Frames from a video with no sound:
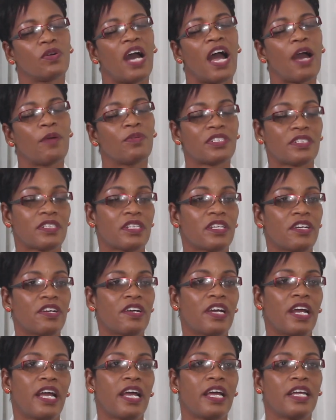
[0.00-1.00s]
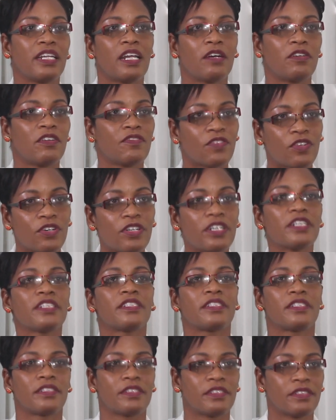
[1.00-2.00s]
So I was there, and of
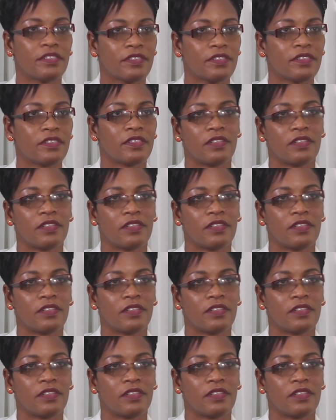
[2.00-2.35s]
course,